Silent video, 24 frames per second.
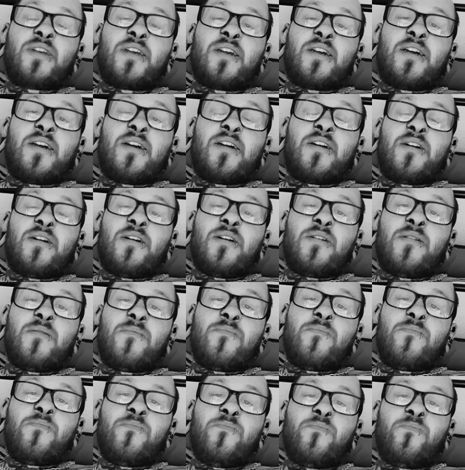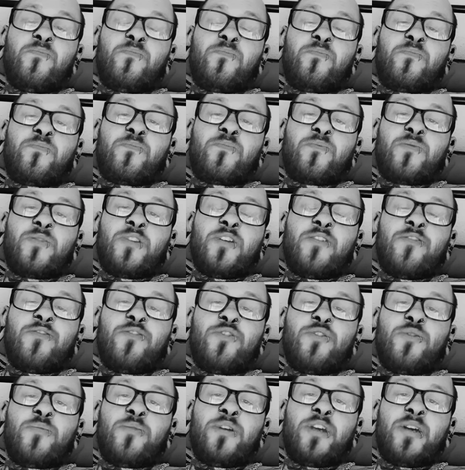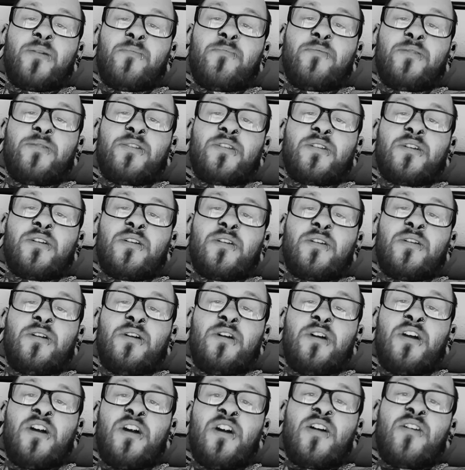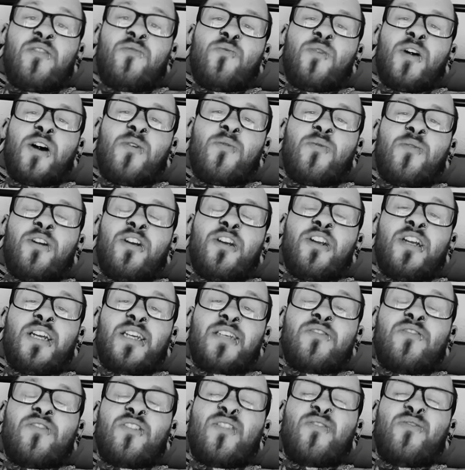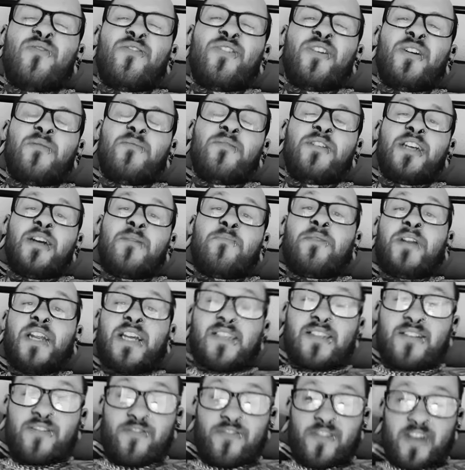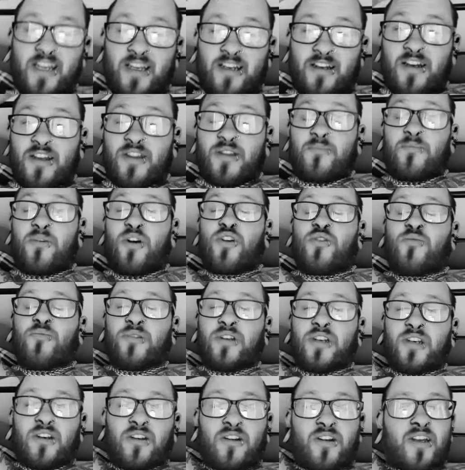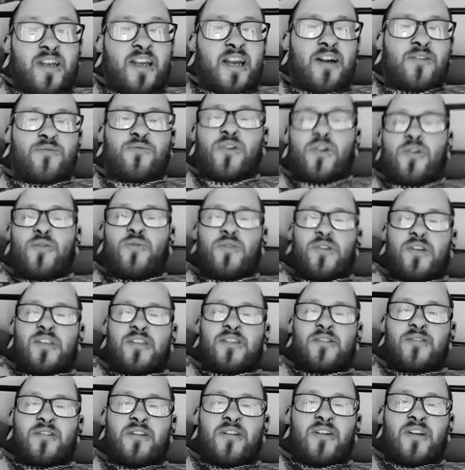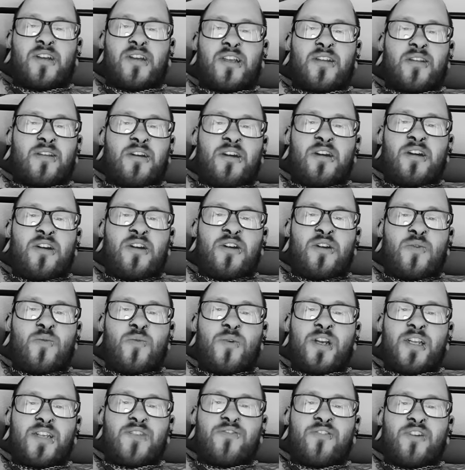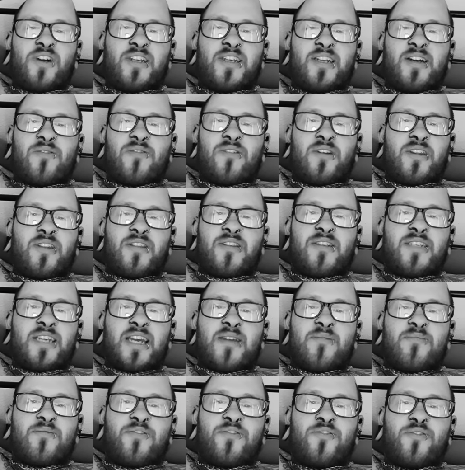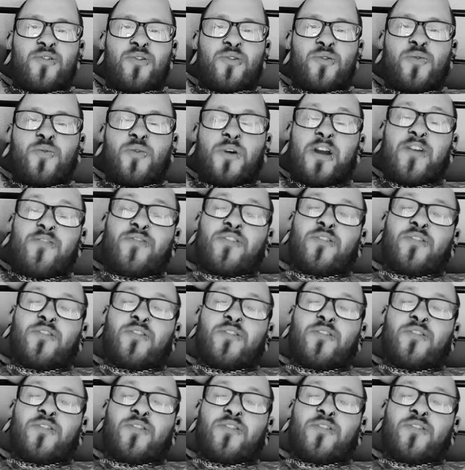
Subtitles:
at 4 p.m. So, well, it's not confirmed yet, but that's the thing. At the moment, like, our rotas, like, we just find out like the day before or whatever,